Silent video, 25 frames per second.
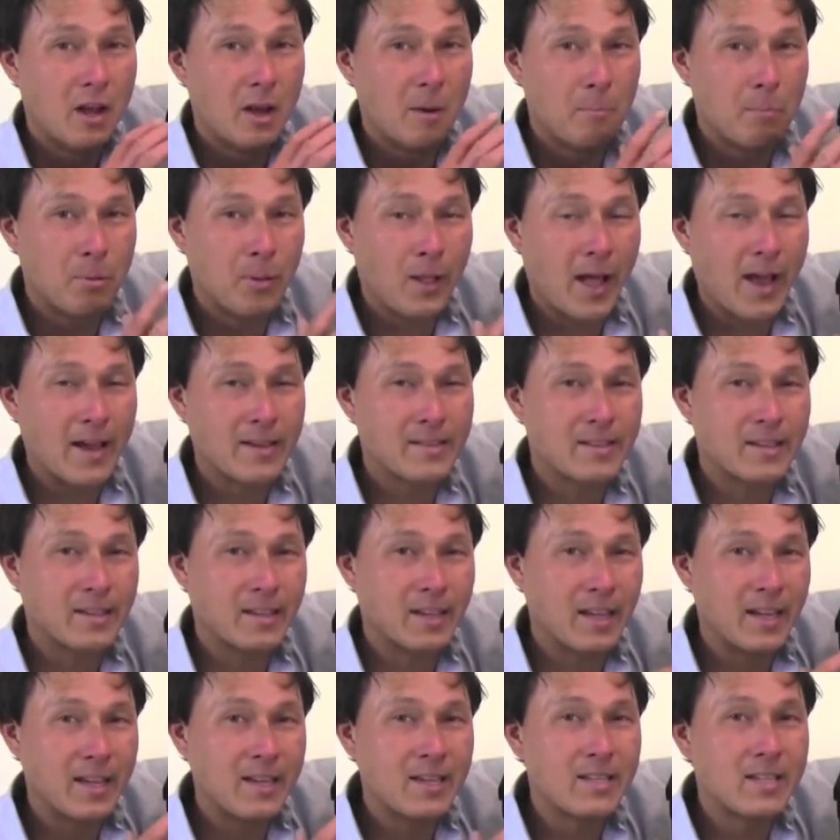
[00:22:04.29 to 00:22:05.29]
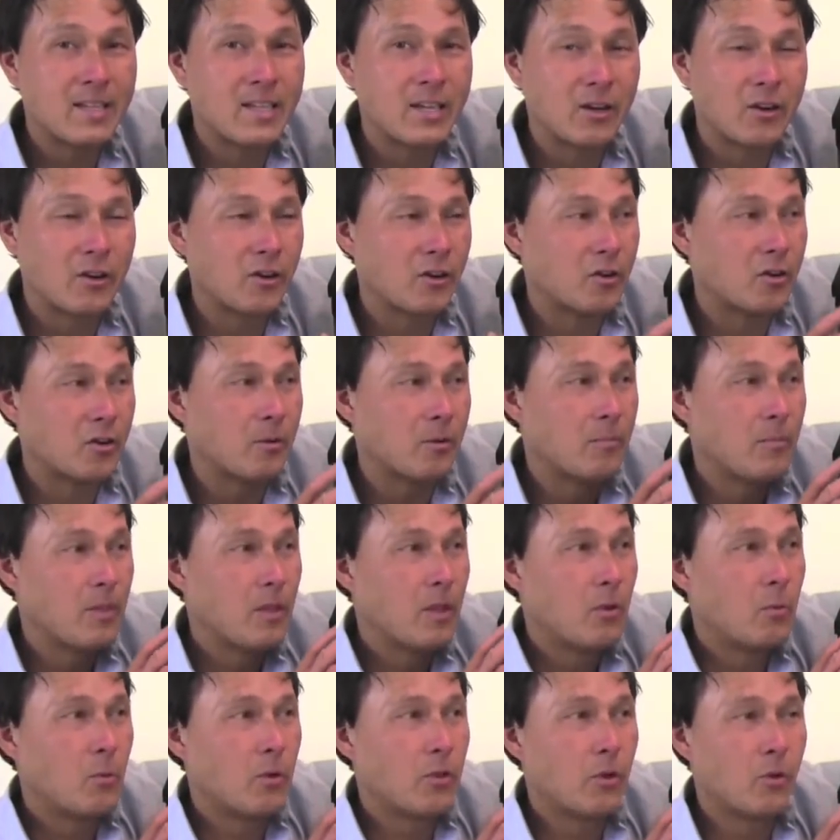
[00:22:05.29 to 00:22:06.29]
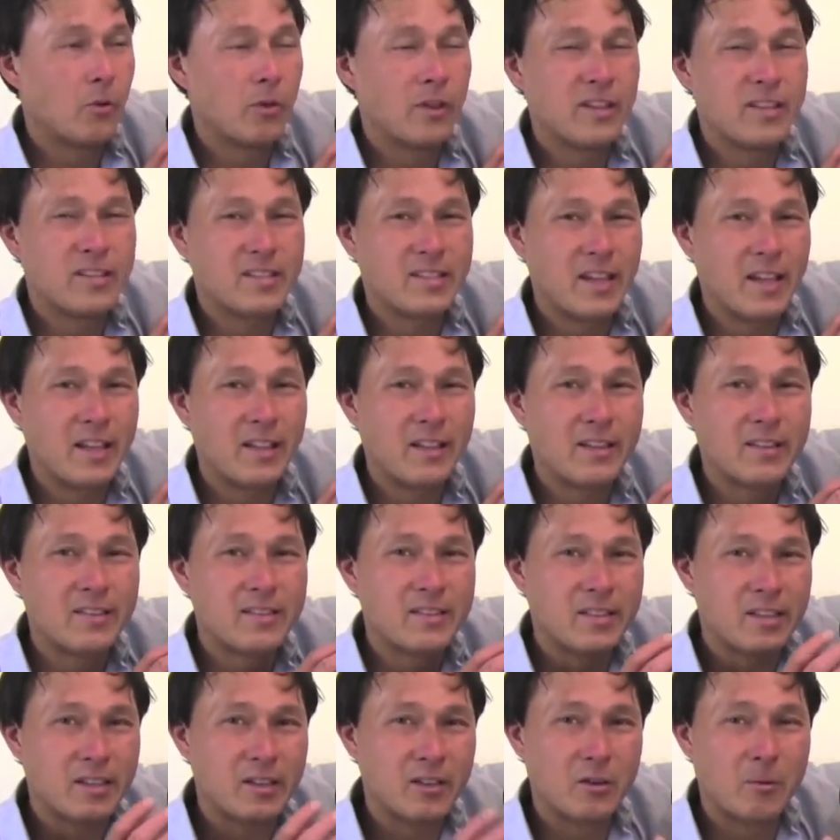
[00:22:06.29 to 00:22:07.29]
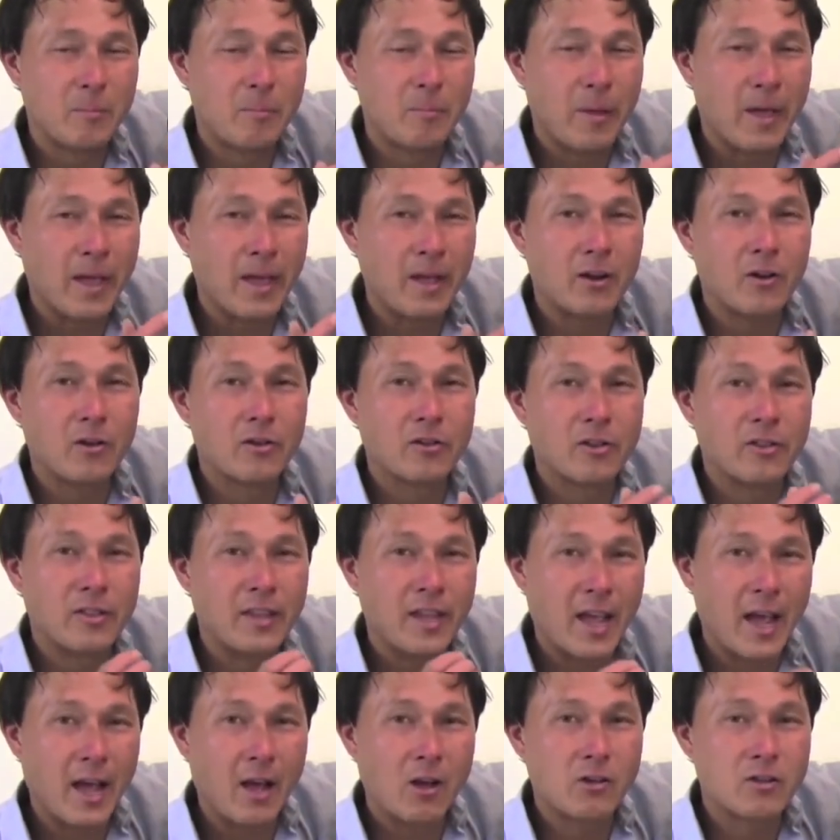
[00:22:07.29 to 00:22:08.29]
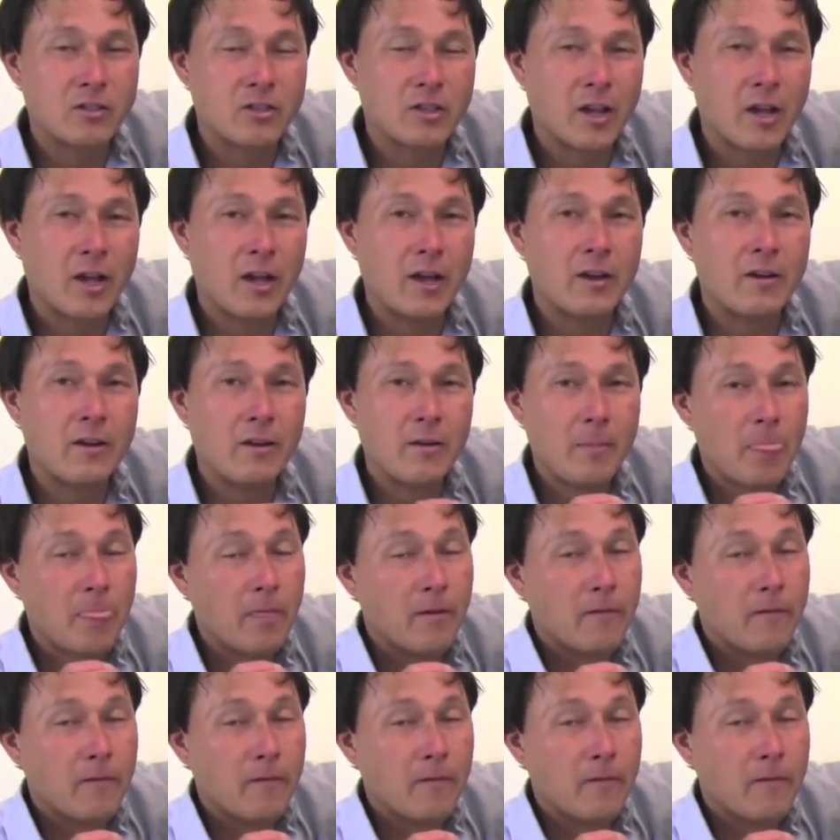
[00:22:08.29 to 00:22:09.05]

a plastic interior with only stainless steel panels on the outside.